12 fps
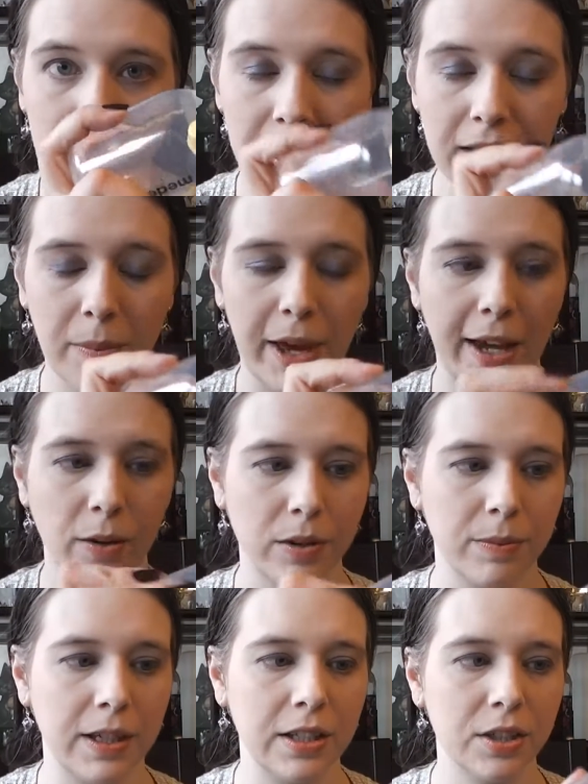in the bag
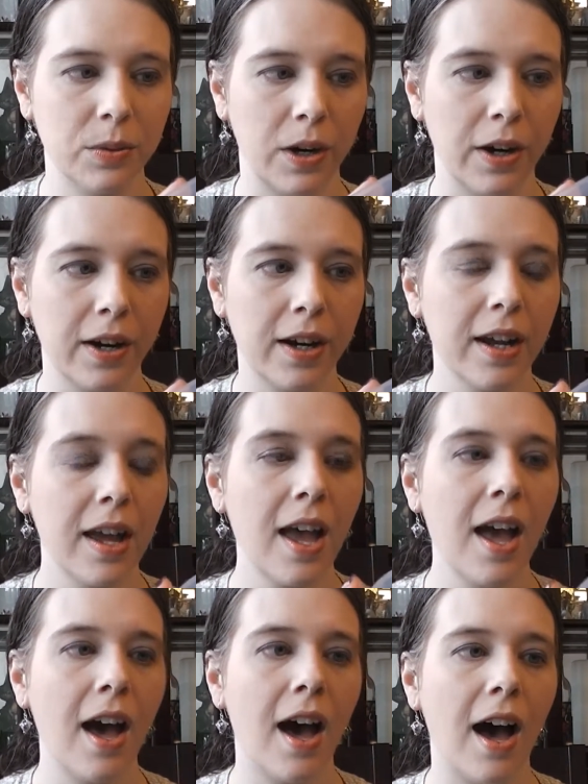with me to work.
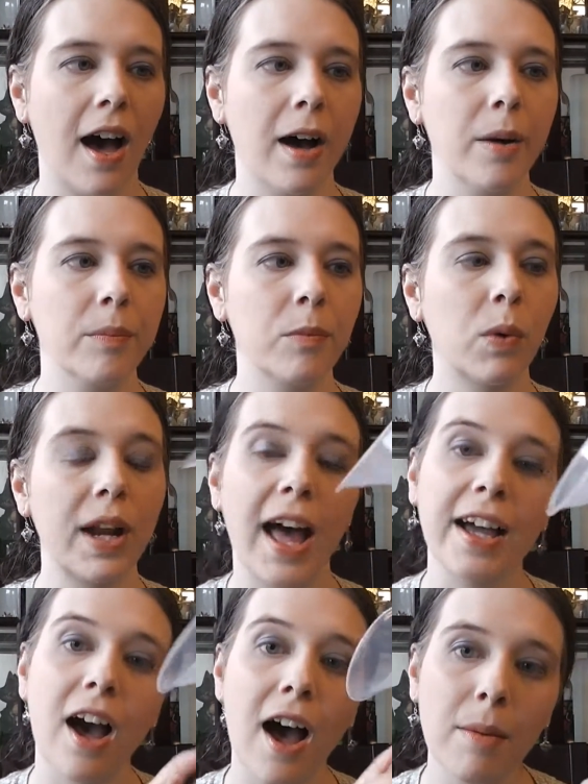When
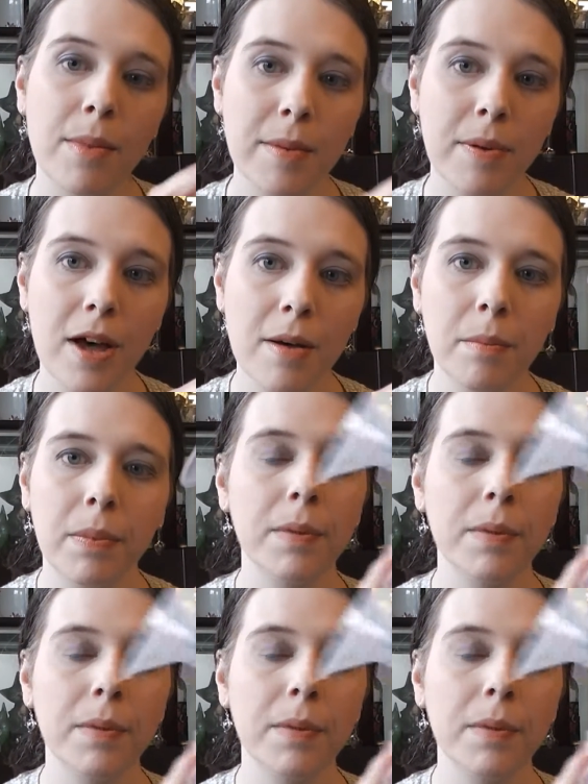I got my pump,